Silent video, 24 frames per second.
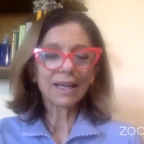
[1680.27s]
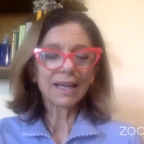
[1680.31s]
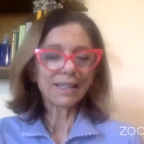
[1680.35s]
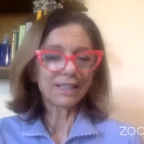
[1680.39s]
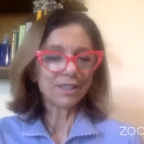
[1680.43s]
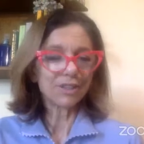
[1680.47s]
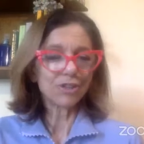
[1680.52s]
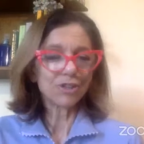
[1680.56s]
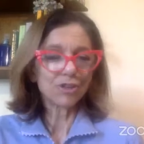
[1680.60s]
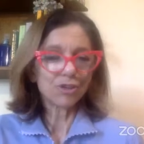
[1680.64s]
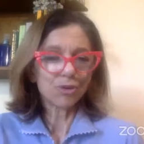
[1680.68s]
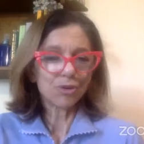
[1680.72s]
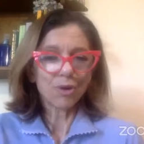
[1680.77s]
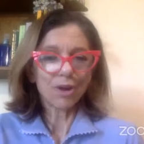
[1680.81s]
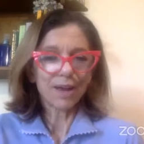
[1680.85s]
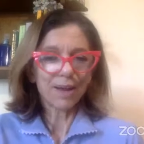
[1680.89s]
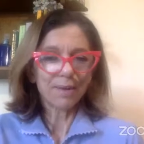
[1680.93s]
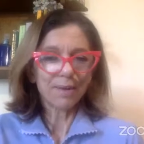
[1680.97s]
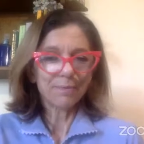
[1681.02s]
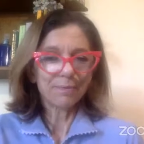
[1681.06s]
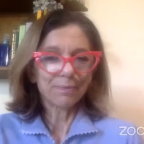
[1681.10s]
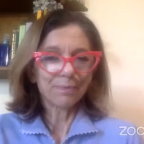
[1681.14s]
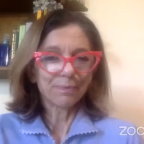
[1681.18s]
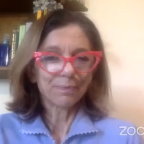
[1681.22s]
and enjoy.
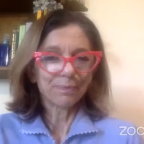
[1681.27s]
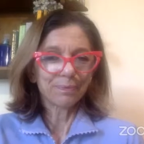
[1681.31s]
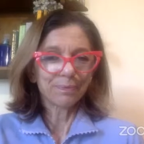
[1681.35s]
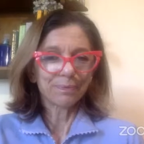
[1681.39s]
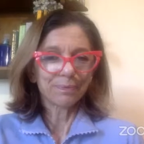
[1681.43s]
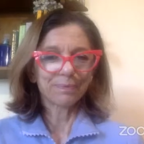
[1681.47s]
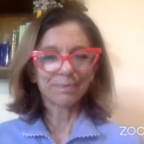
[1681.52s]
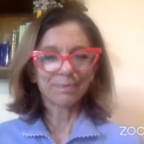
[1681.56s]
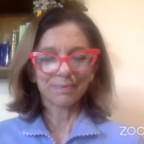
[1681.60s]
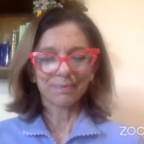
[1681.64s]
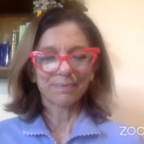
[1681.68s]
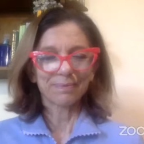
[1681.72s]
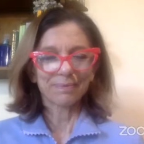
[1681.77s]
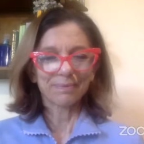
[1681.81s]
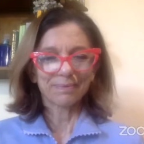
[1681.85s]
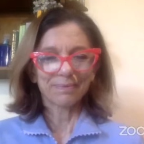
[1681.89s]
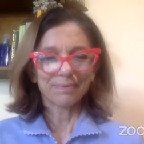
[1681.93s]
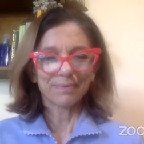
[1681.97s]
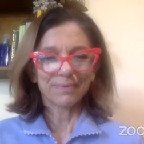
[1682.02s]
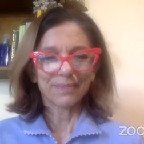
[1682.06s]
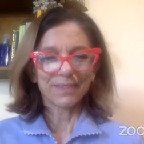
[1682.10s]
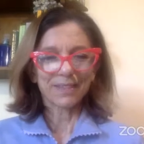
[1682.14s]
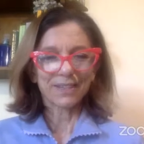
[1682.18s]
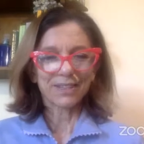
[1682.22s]

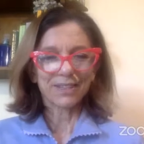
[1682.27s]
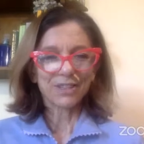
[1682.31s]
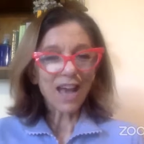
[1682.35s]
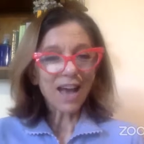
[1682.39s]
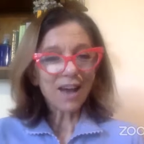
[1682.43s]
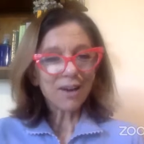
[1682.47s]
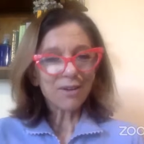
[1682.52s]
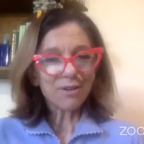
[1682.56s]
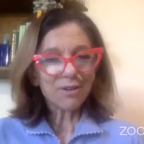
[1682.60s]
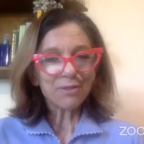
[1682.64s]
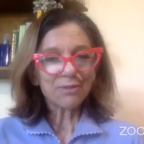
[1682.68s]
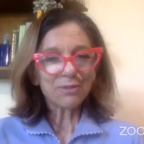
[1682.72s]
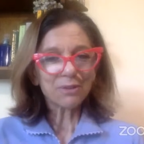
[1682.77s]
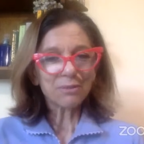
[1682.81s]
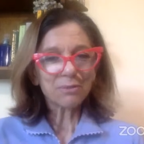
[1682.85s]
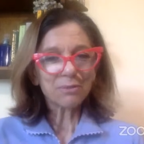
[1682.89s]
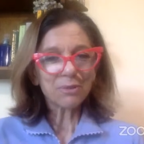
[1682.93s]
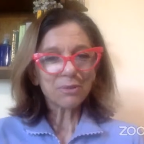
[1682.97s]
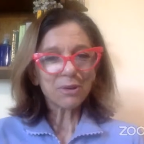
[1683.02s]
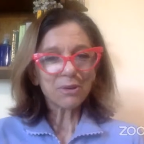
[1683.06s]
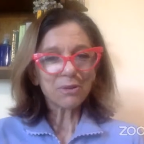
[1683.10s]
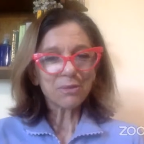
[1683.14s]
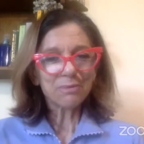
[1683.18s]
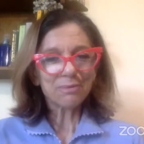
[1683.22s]
Ciao from
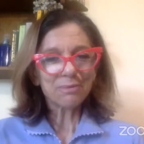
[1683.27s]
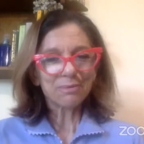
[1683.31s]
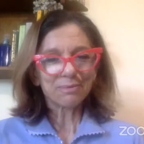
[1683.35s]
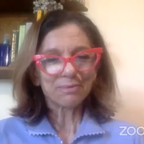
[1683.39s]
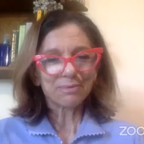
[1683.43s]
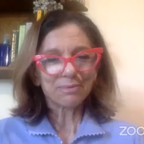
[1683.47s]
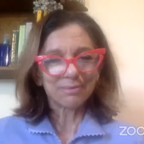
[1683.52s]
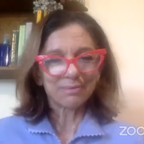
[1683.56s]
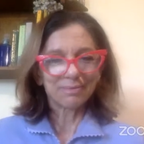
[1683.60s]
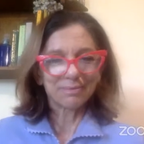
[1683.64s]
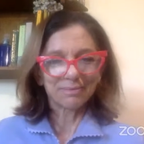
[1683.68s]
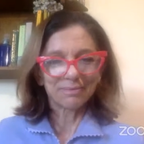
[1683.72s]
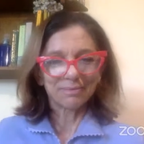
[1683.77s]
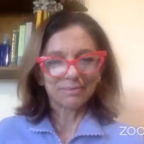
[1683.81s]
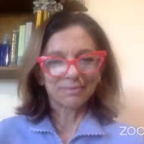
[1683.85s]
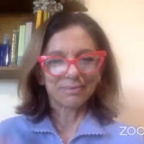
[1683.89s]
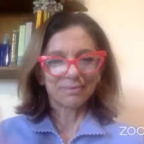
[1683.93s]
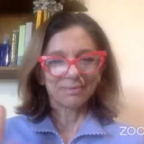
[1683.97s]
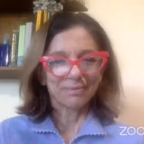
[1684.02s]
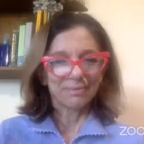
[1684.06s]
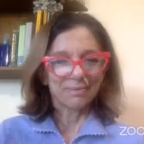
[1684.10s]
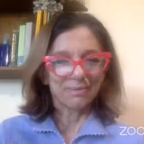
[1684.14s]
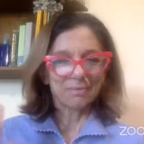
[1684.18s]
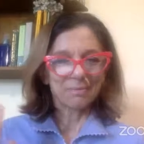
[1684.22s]
Rome.
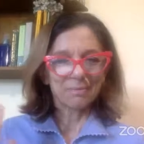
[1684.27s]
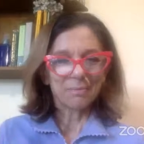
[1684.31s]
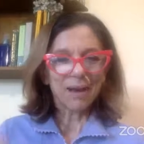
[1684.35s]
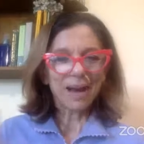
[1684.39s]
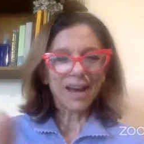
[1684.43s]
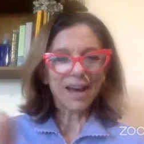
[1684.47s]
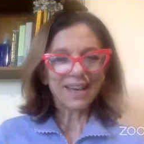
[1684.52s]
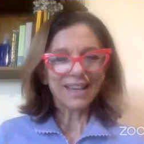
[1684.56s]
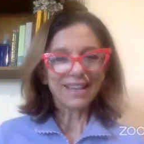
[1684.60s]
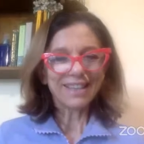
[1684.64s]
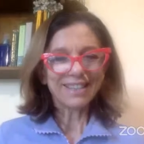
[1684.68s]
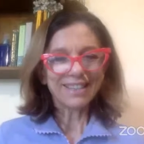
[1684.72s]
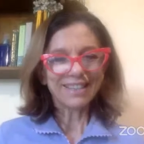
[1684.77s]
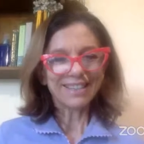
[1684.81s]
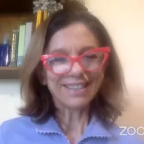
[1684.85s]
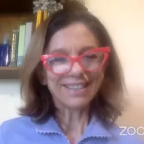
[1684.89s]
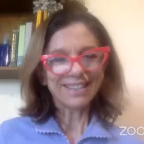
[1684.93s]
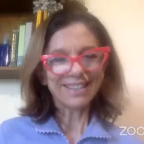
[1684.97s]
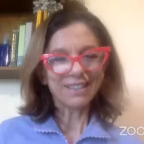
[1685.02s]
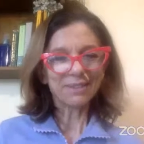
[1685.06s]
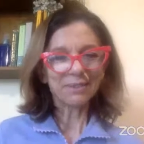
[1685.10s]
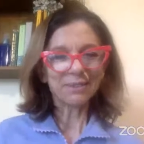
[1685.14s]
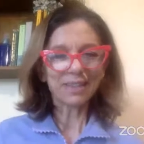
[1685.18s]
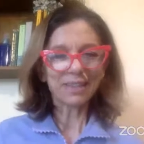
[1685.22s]
Bye.
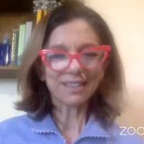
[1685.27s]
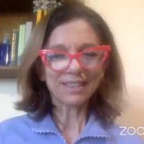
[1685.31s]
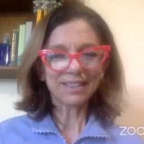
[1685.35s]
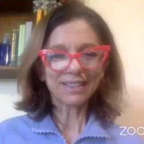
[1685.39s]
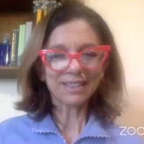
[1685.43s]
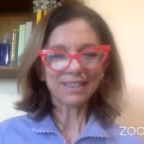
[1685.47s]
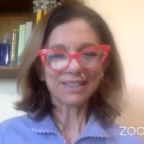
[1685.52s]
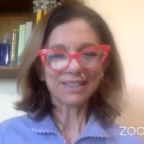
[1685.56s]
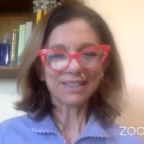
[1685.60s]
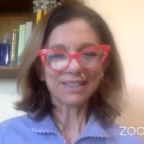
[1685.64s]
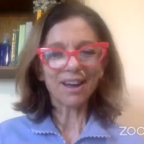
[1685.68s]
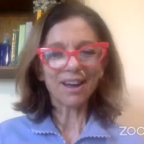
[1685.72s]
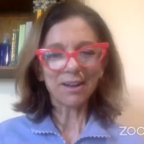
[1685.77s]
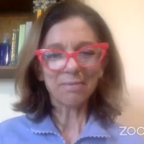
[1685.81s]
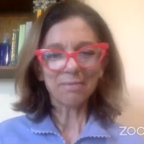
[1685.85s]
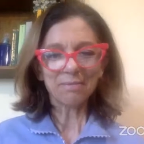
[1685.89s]
See you next time.